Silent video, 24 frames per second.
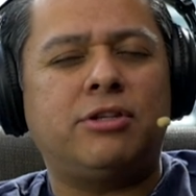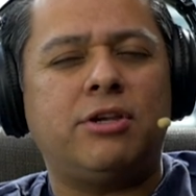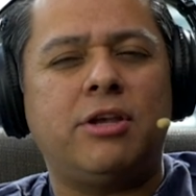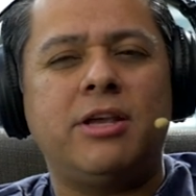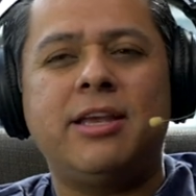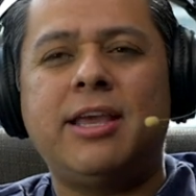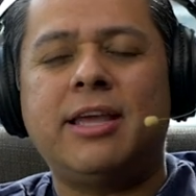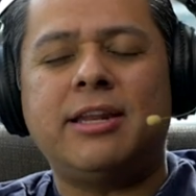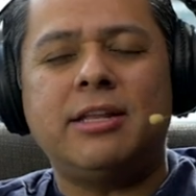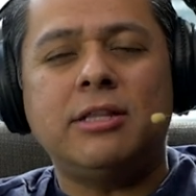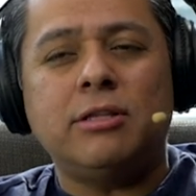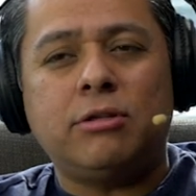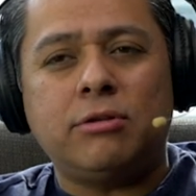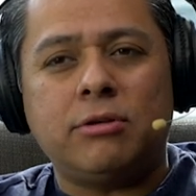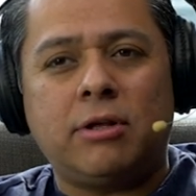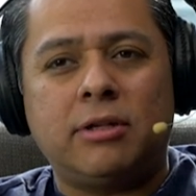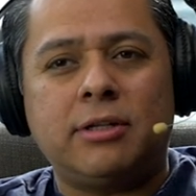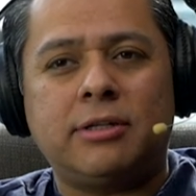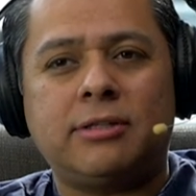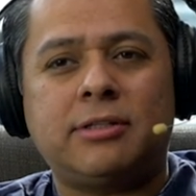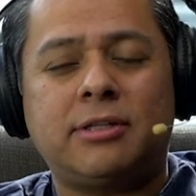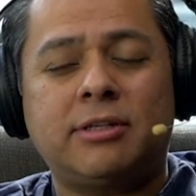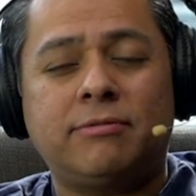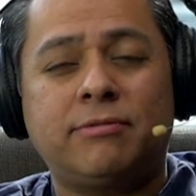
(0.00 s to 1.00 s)
Do you get into all
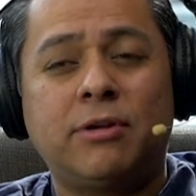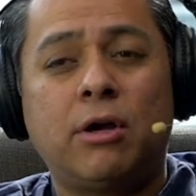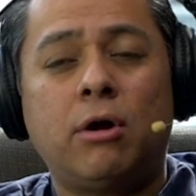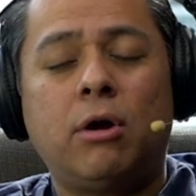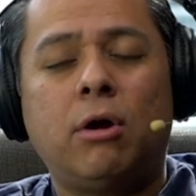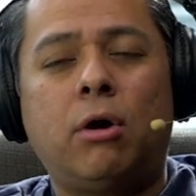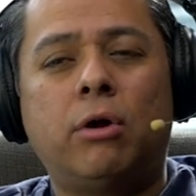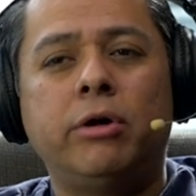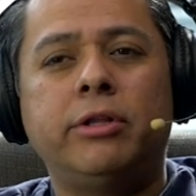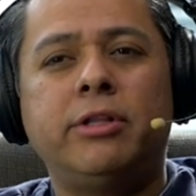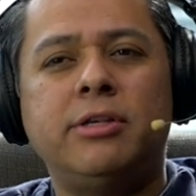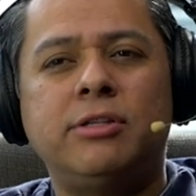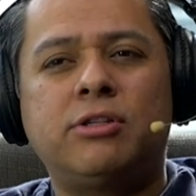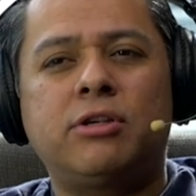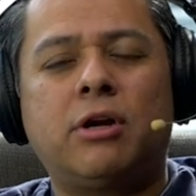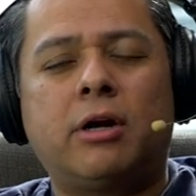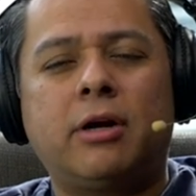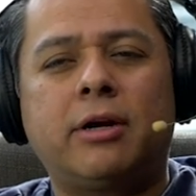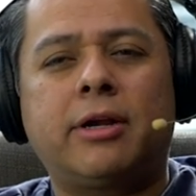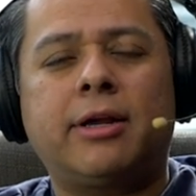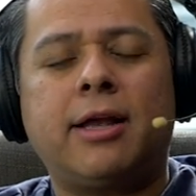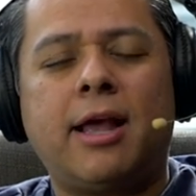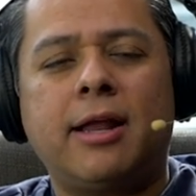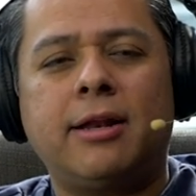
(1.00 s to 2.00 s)
this stuff, or these
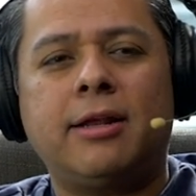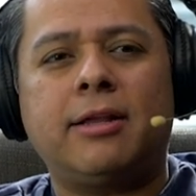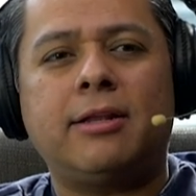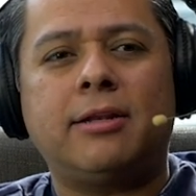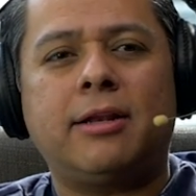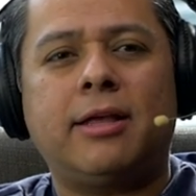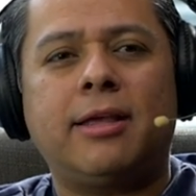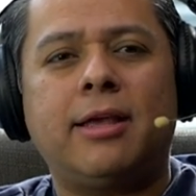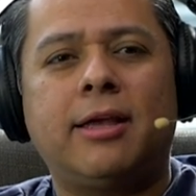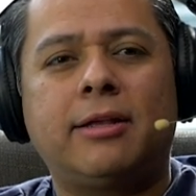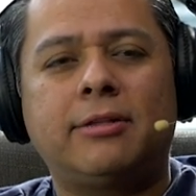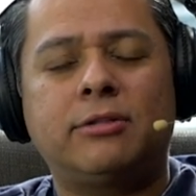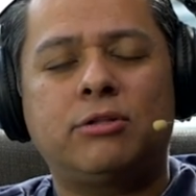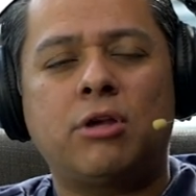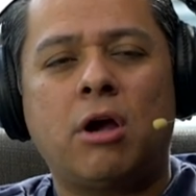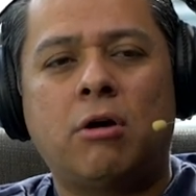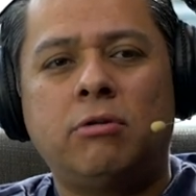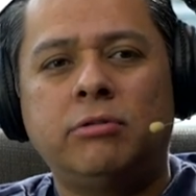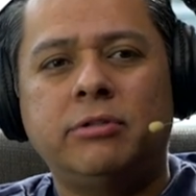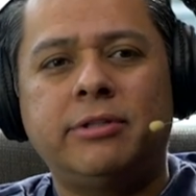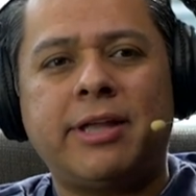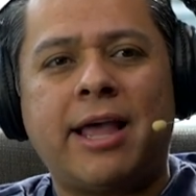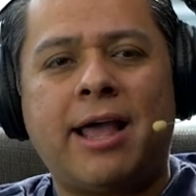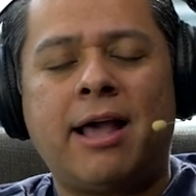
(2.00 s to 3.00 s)
are kind of like
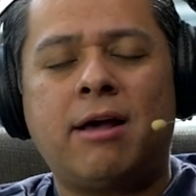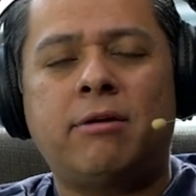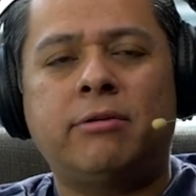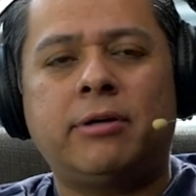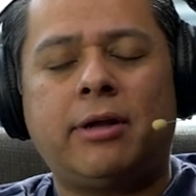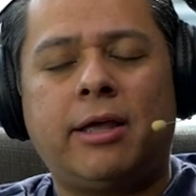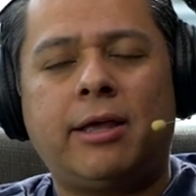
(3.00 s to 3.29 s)
toned down,